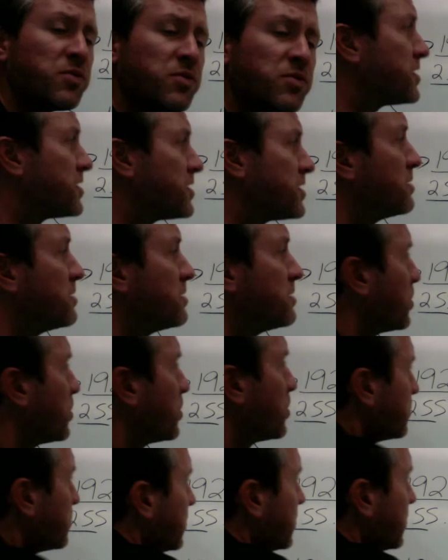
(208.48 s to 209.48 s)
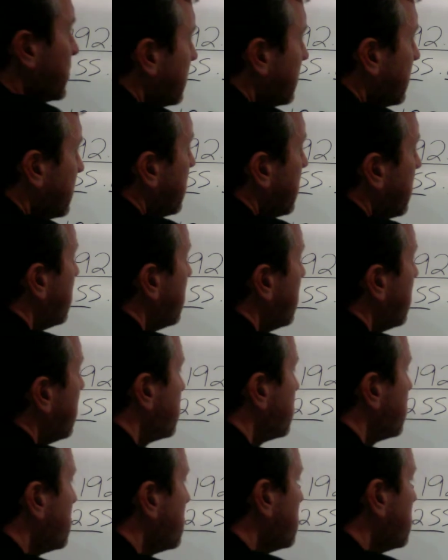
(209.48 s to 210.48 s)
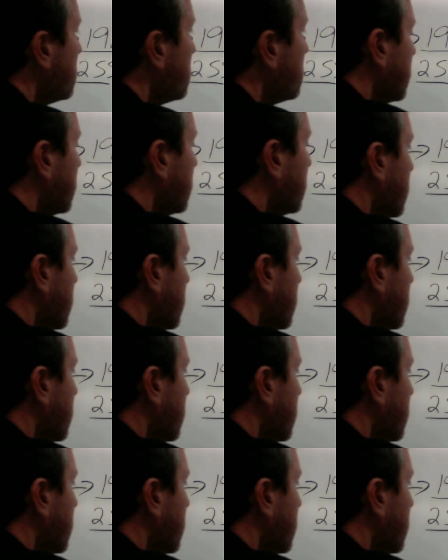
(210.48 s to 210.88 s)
why this is important. So